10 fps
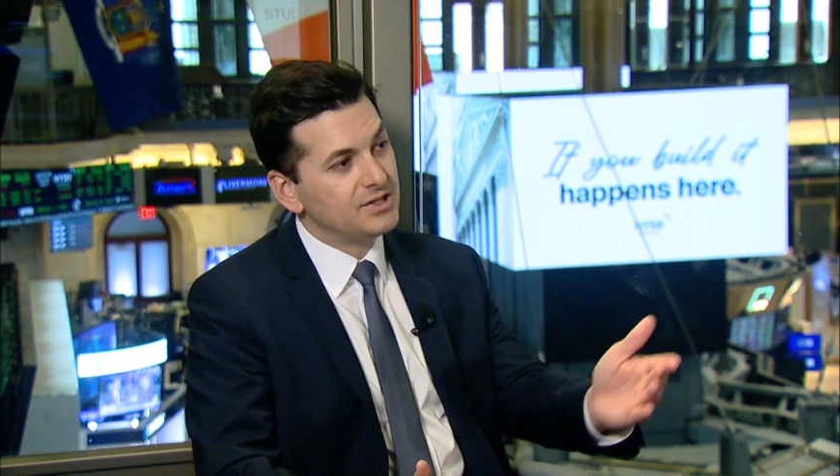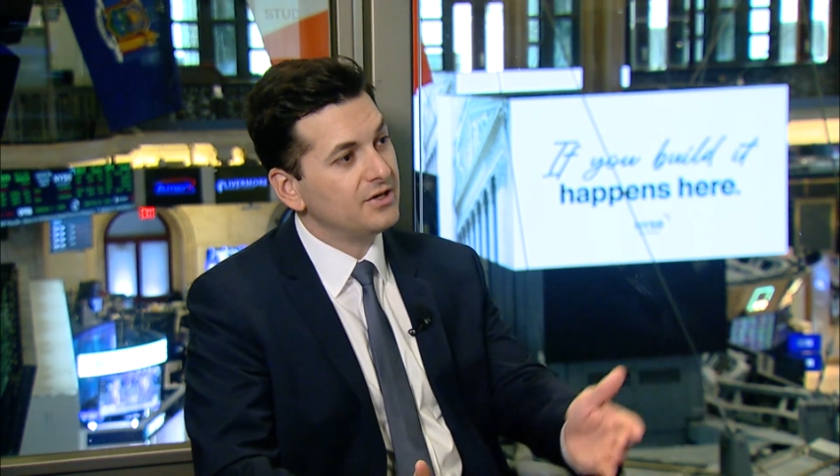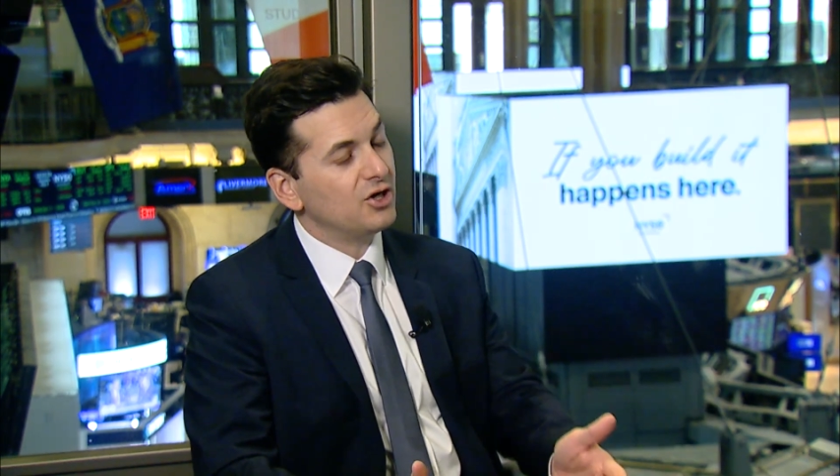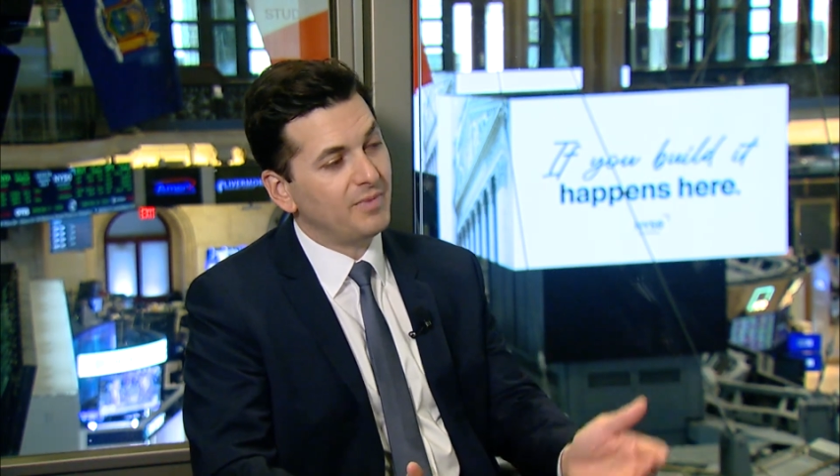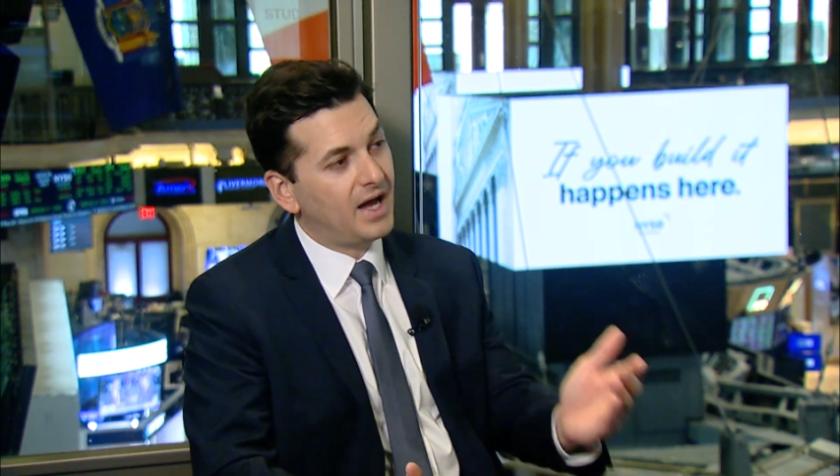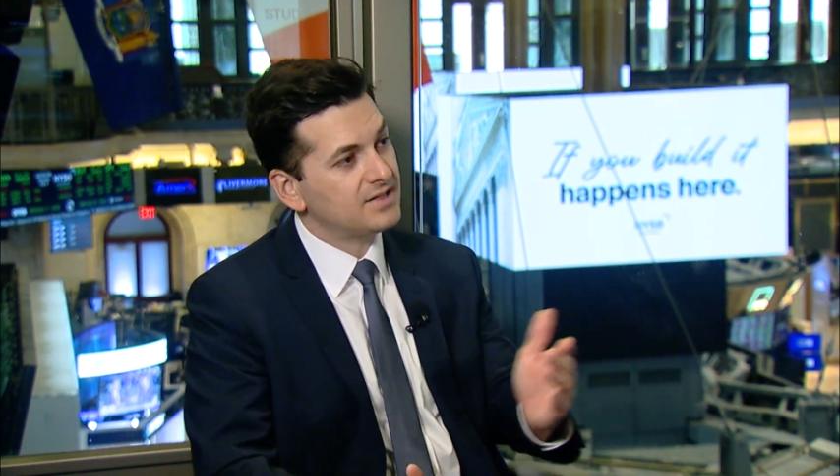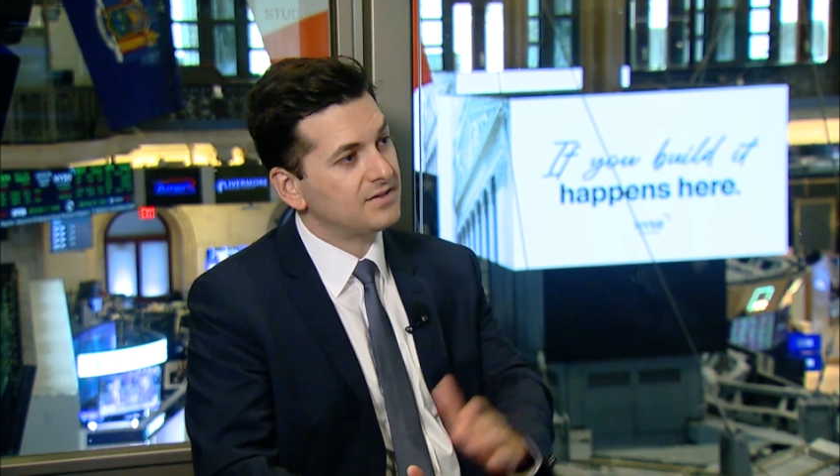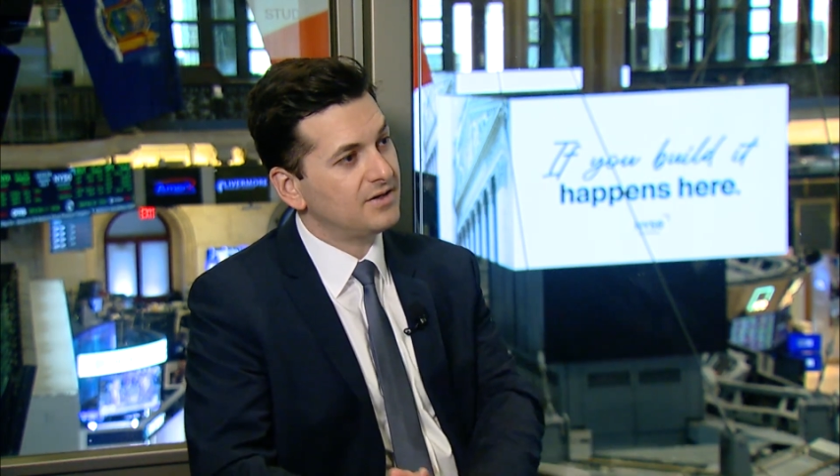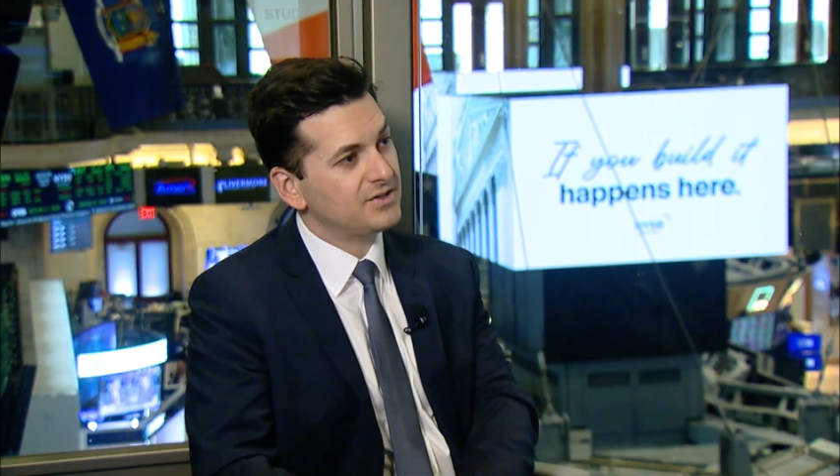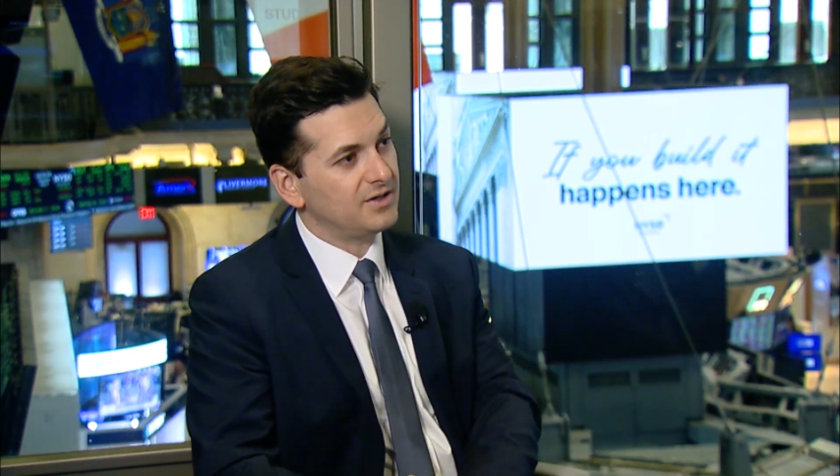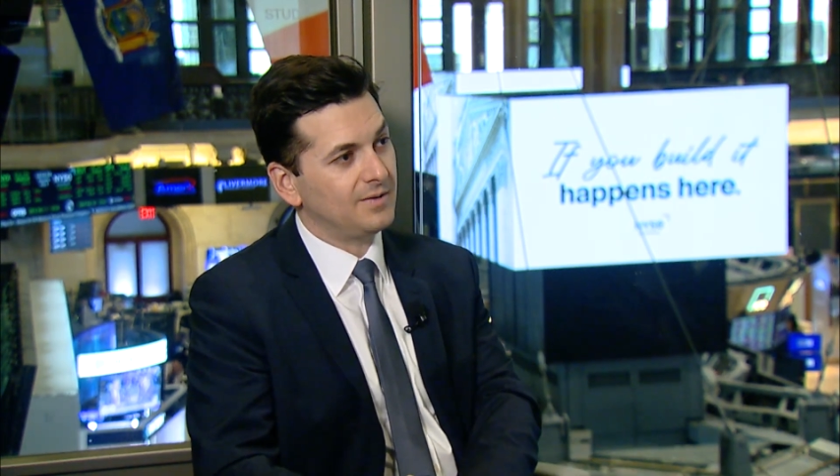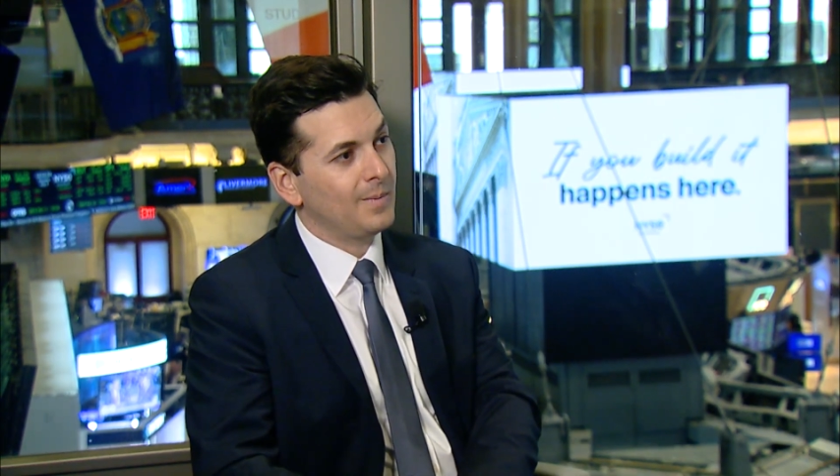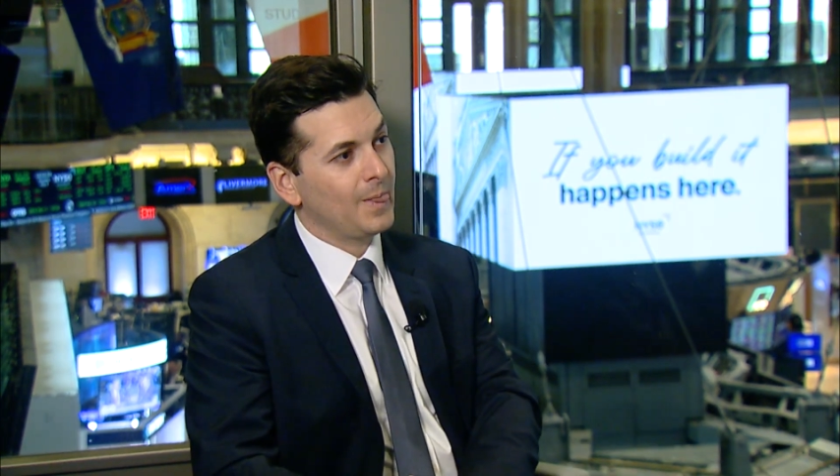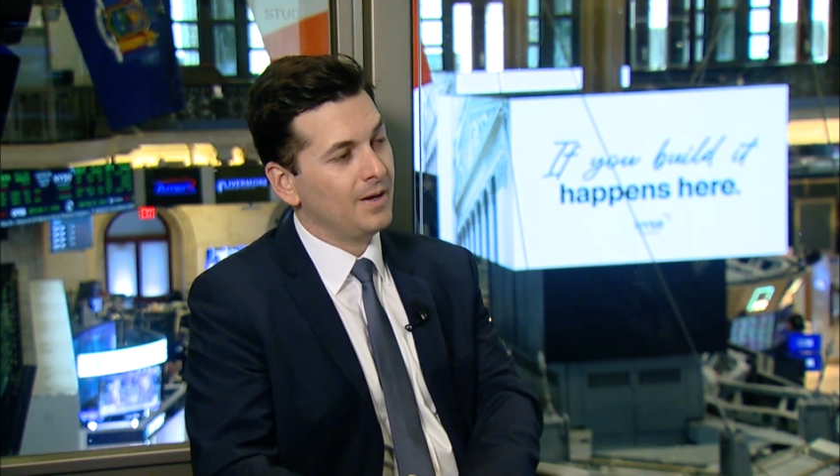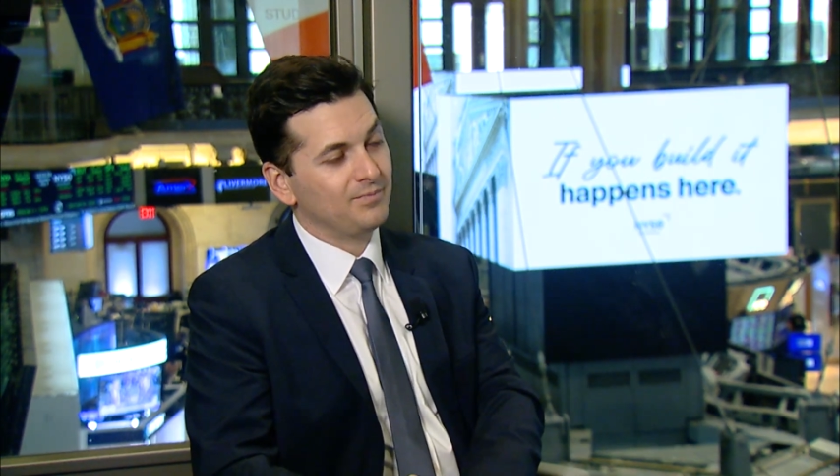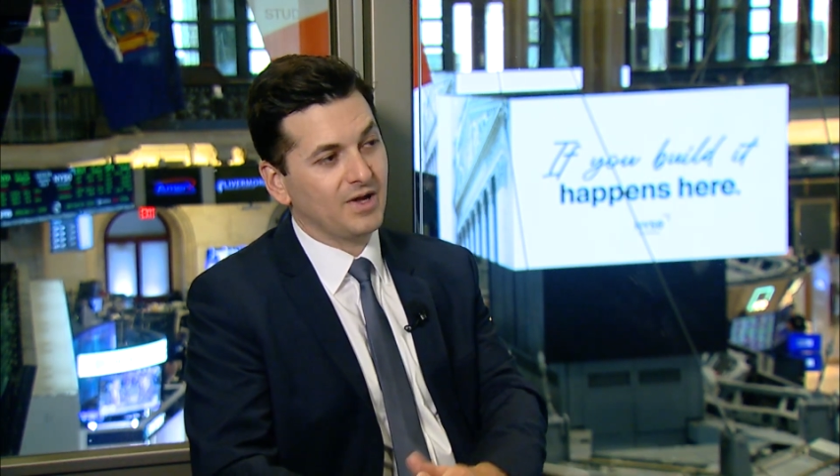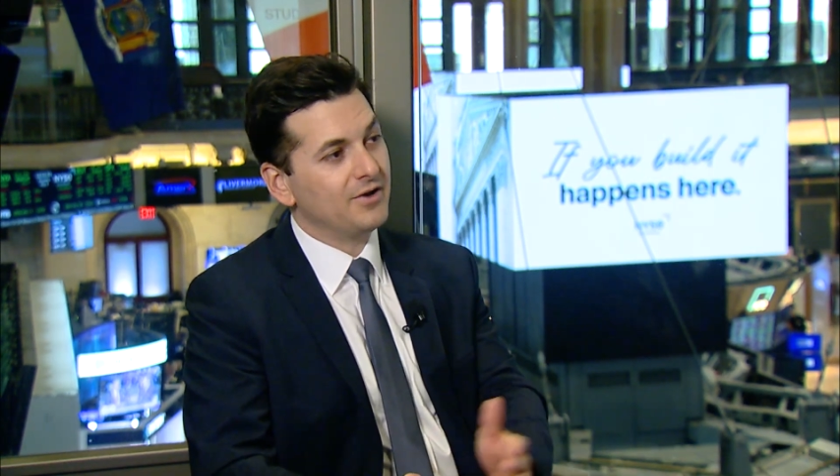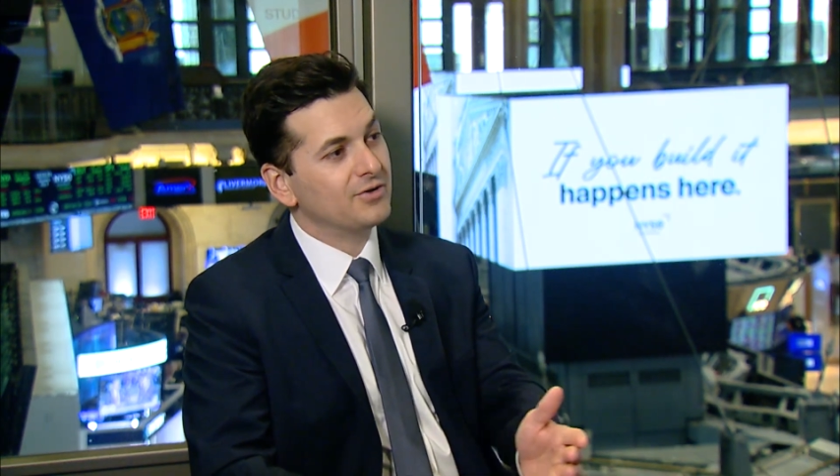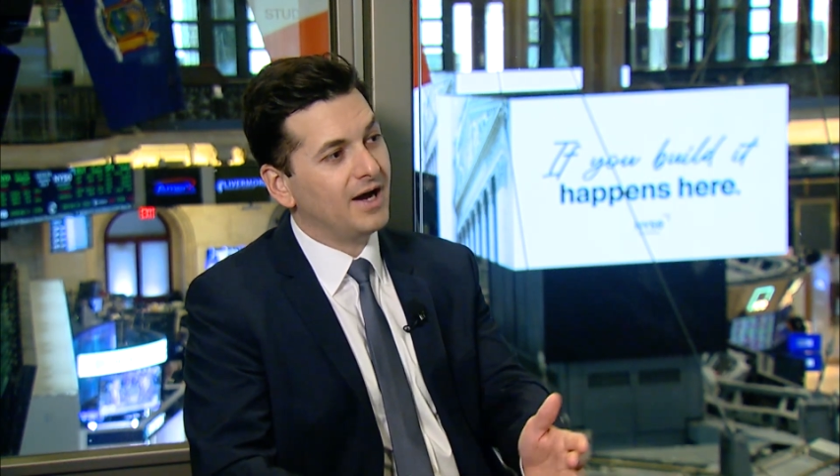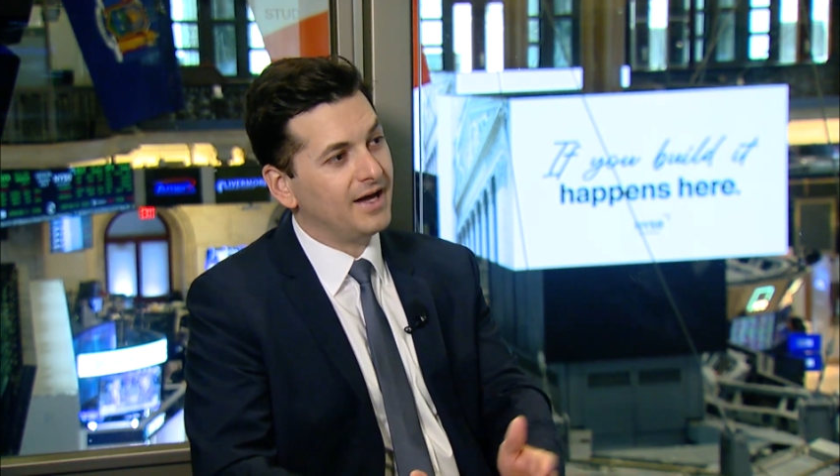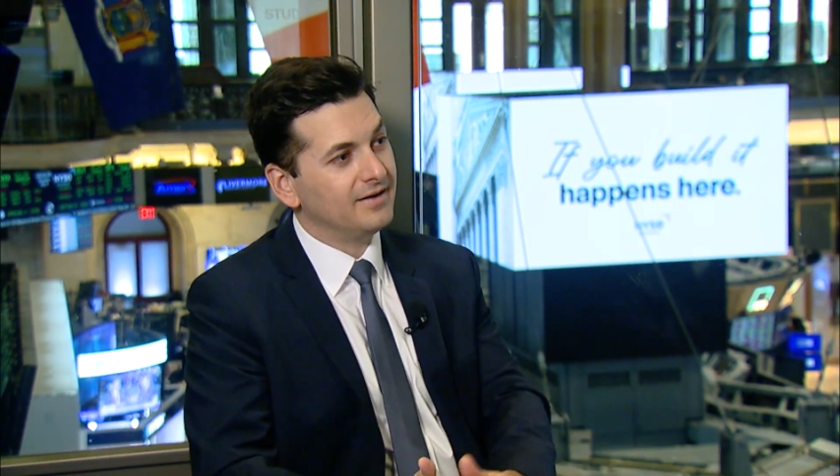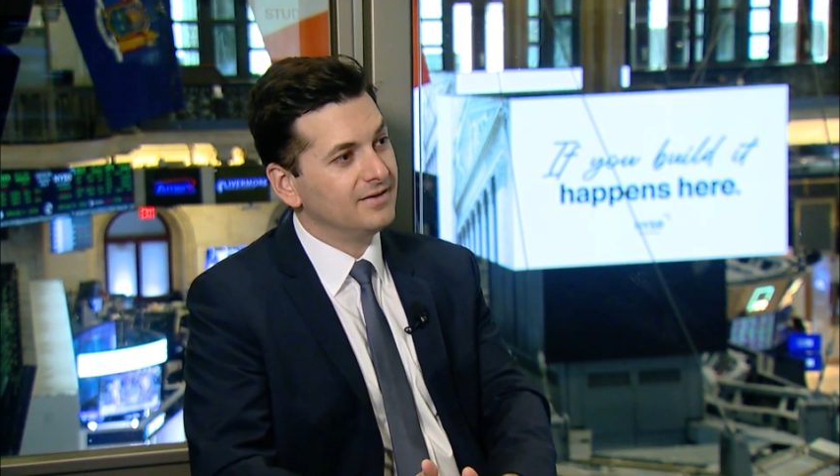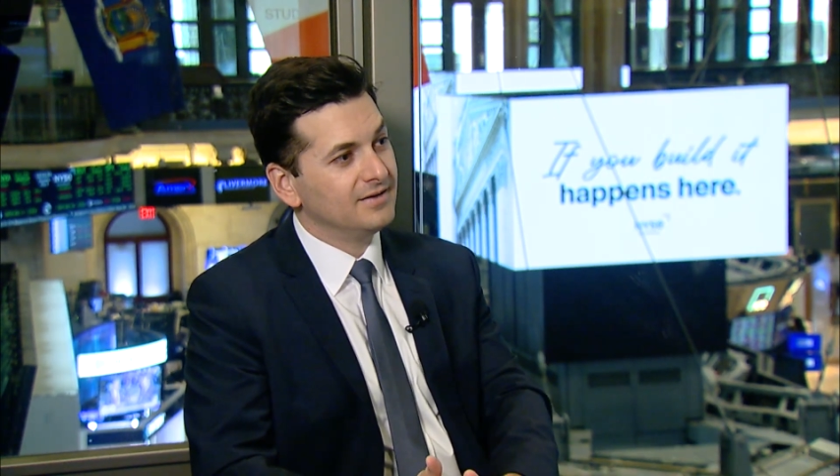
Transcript: or your master's or undergrad,